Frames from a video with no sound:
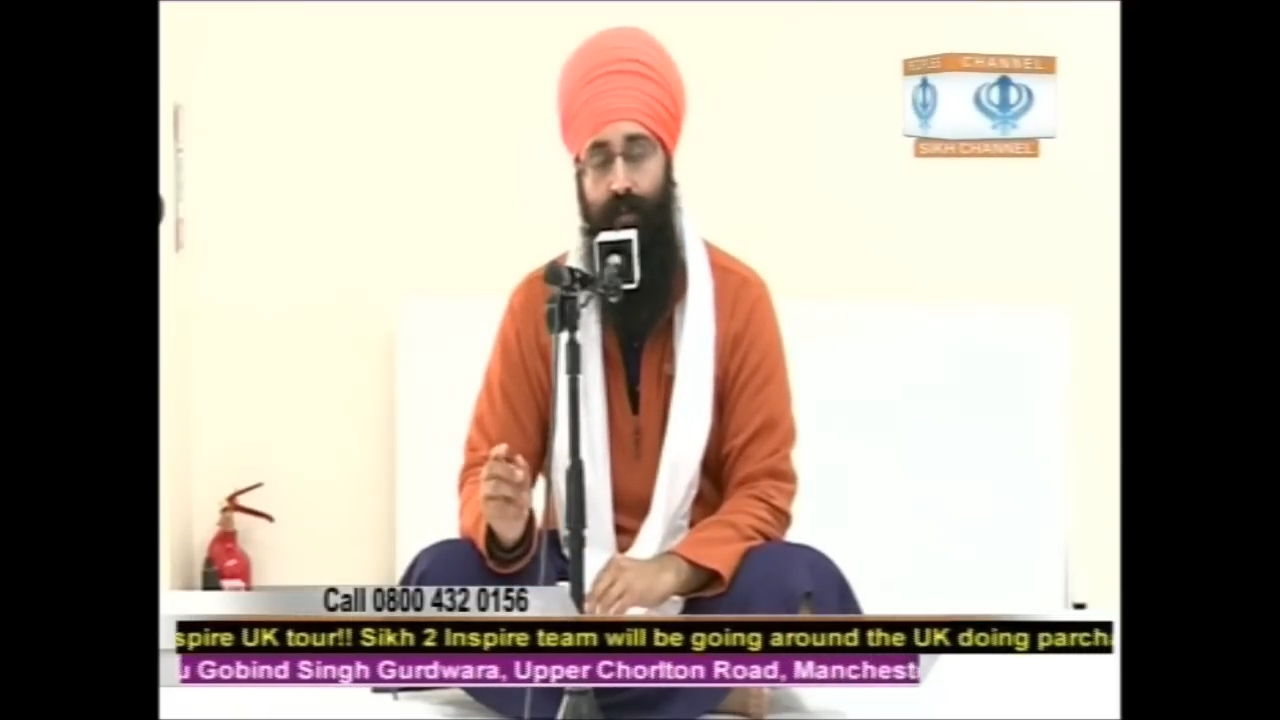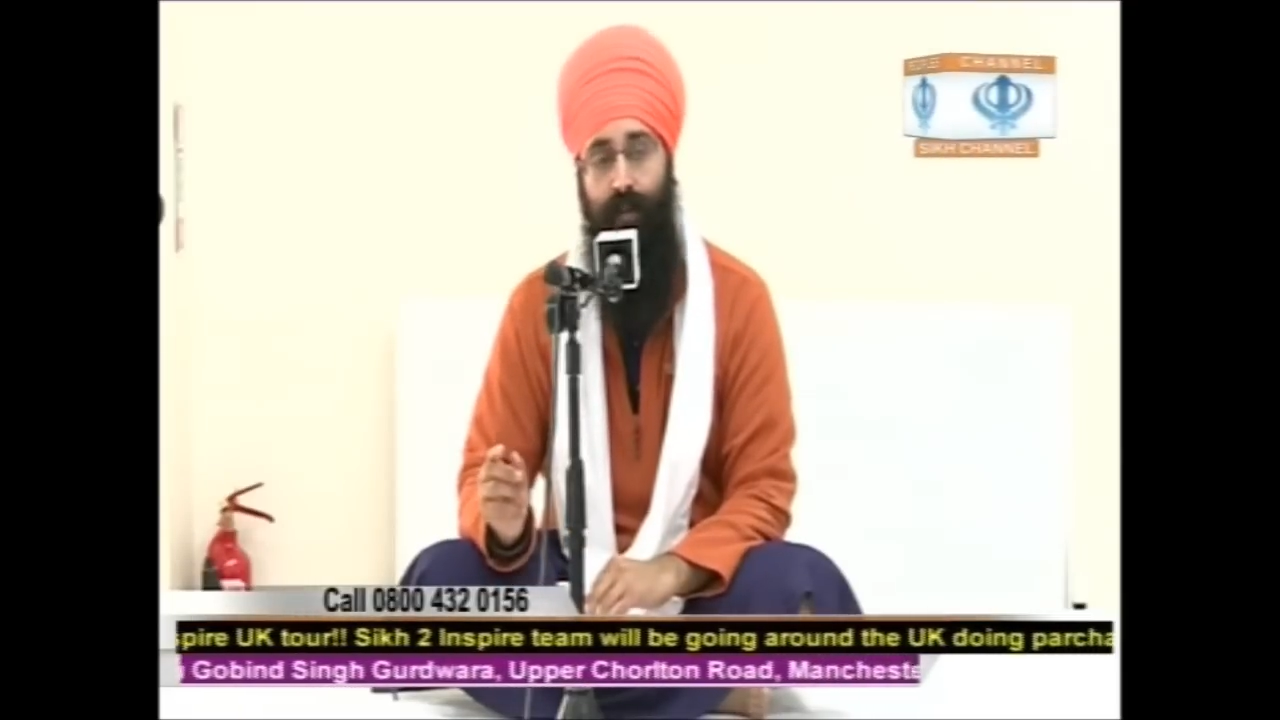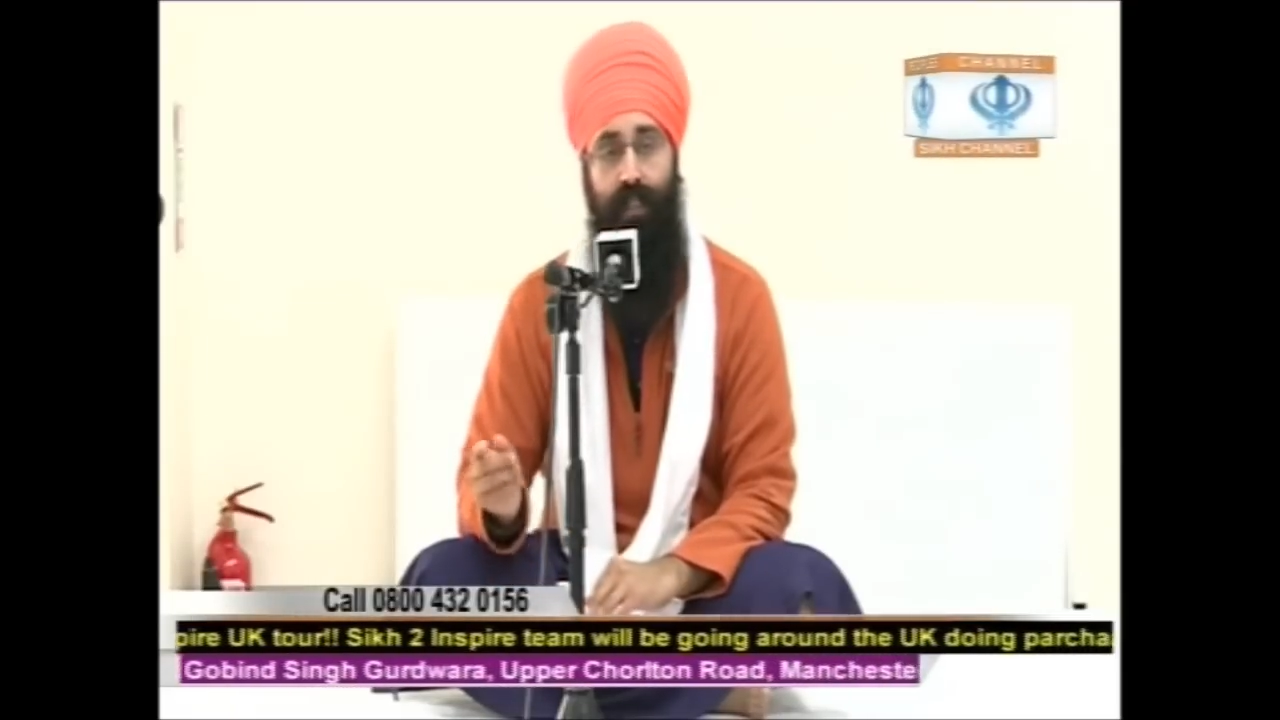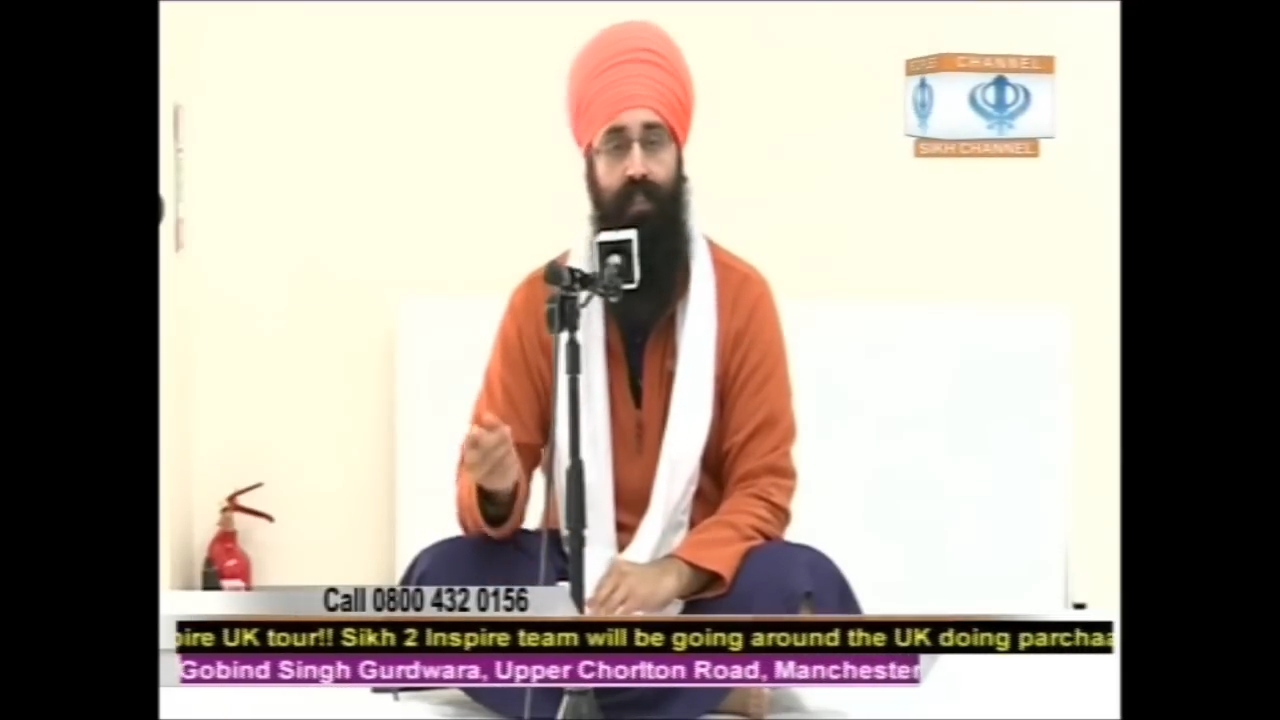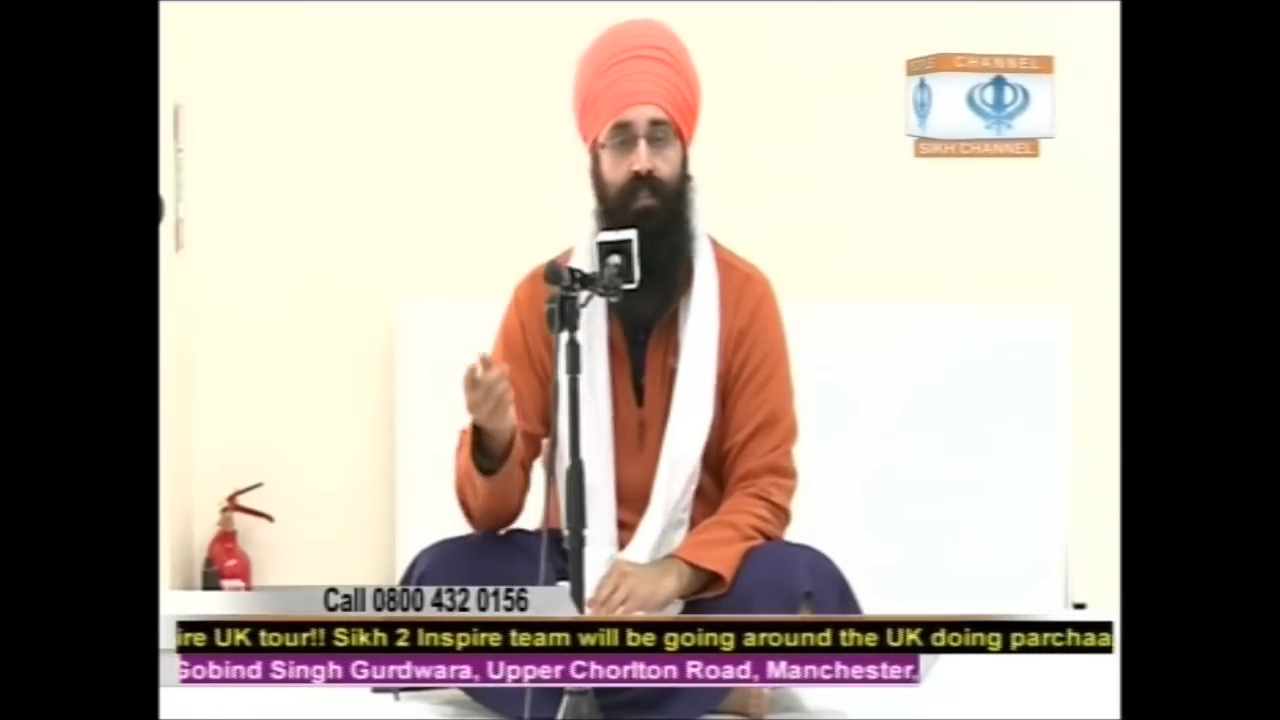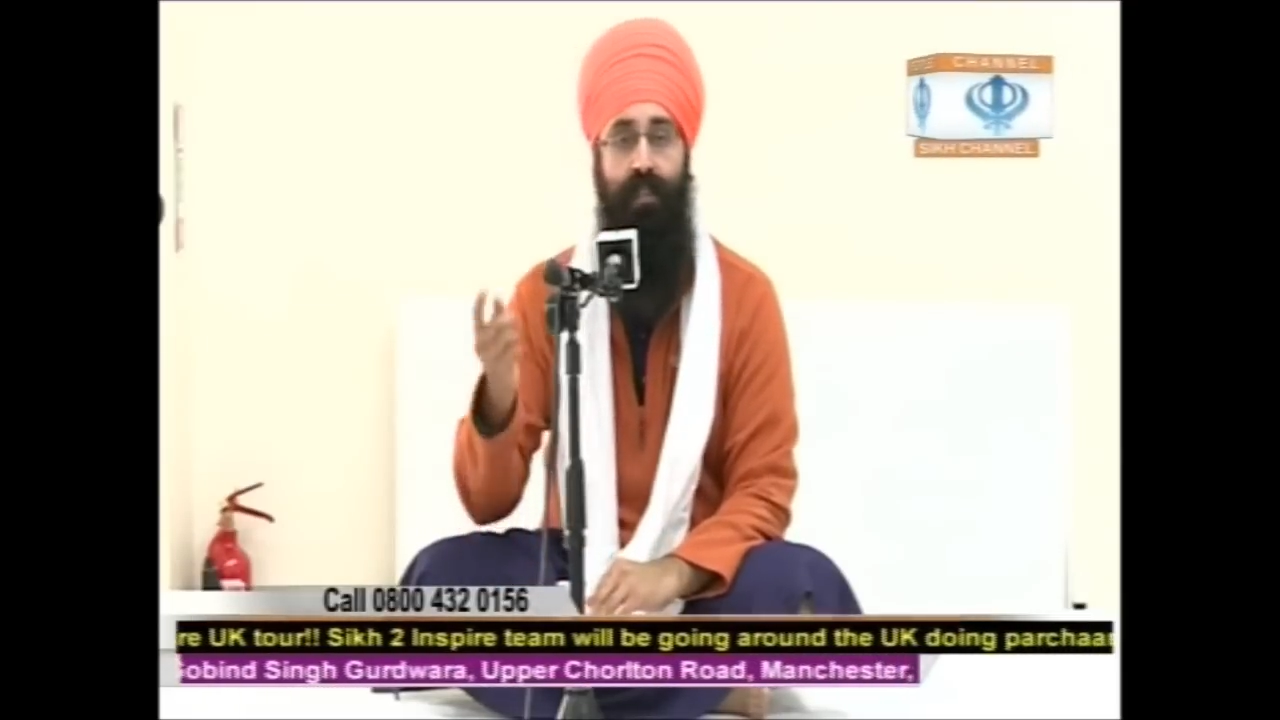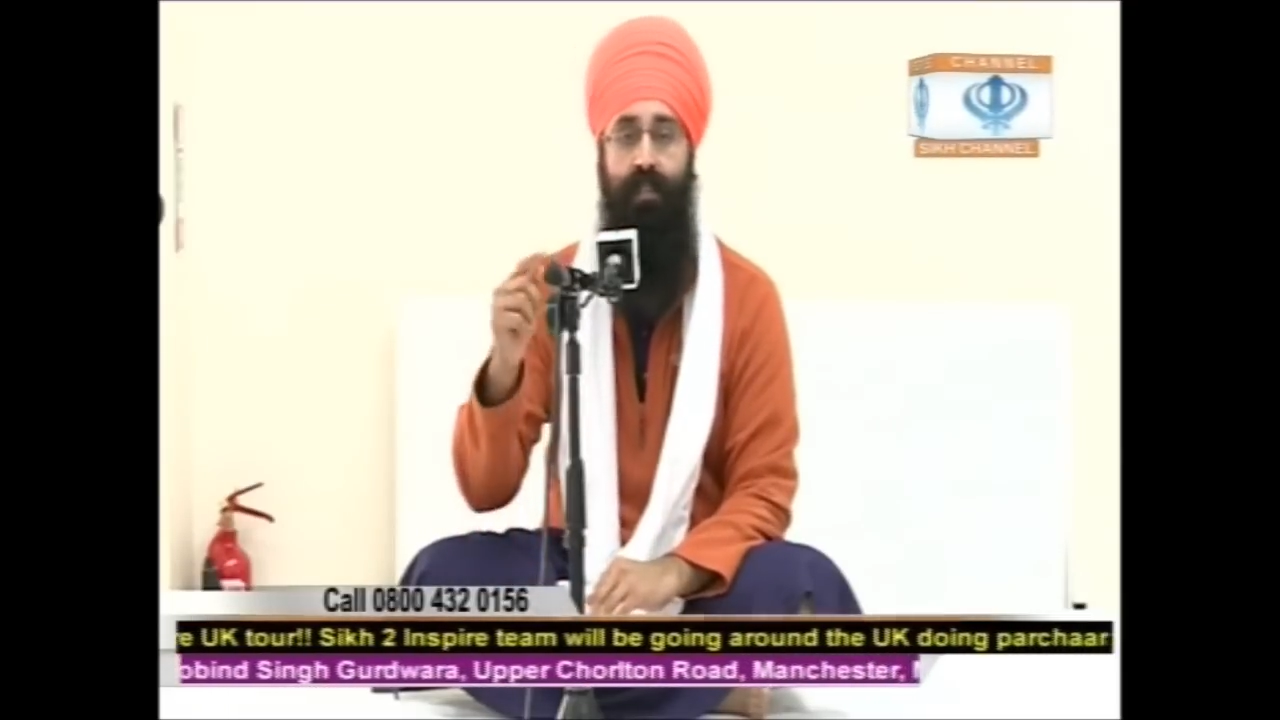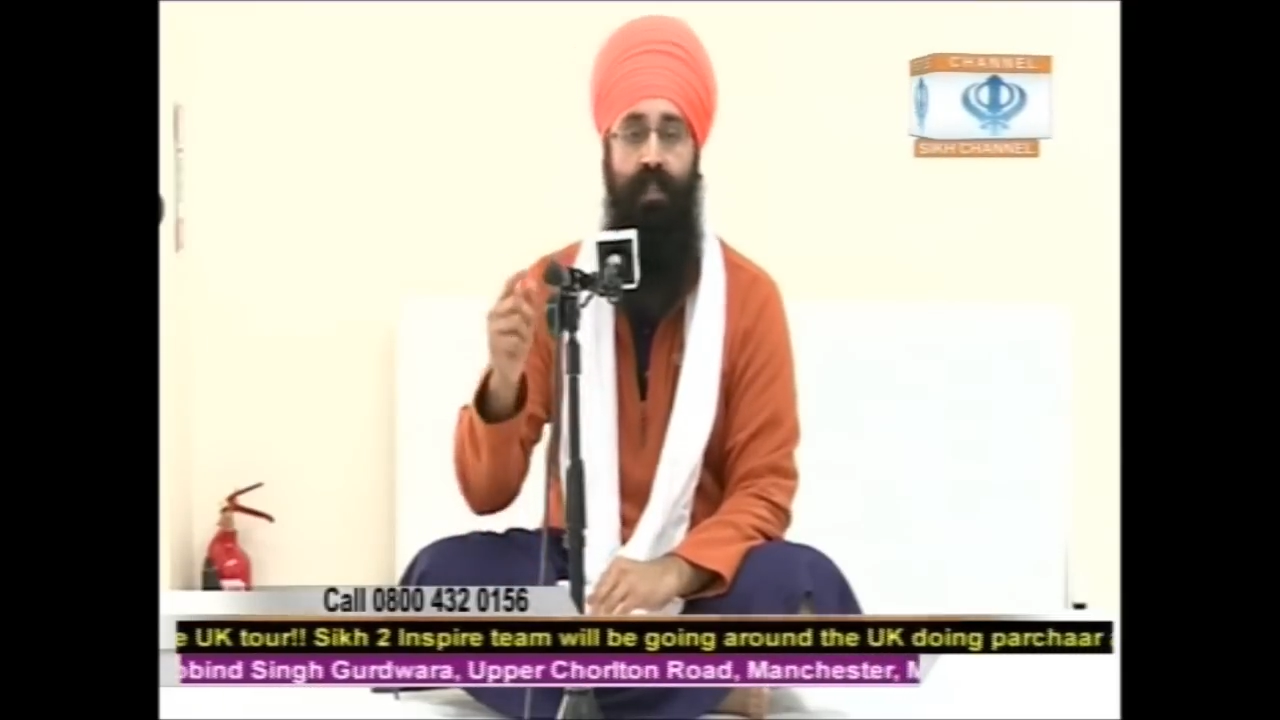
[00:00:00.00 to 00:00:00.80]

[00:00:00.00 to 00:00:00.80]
with a